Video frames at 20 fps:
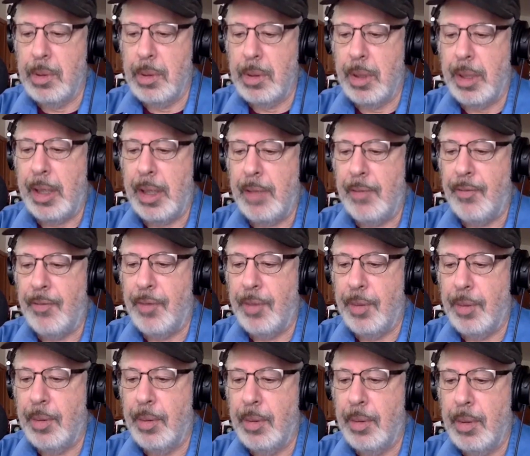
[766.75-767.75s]
looking
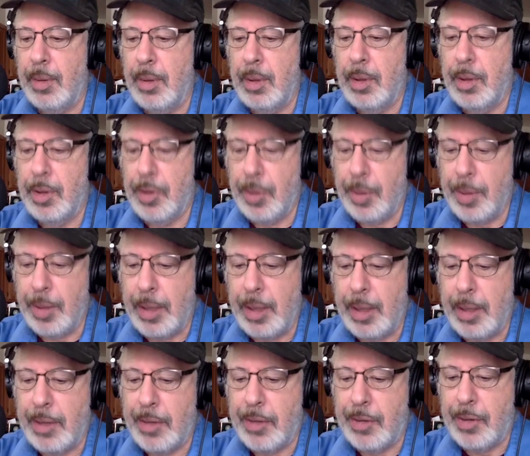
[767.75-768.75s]
for
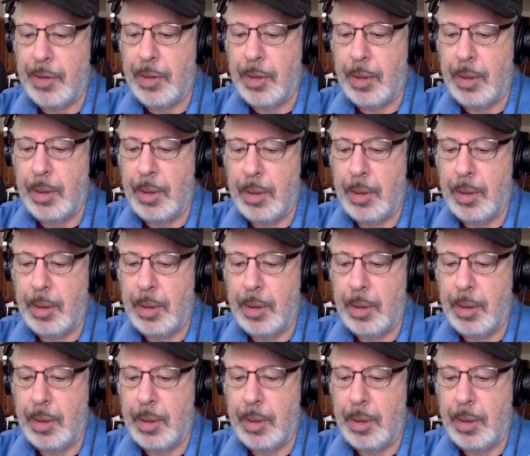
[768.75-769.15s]
shortcuts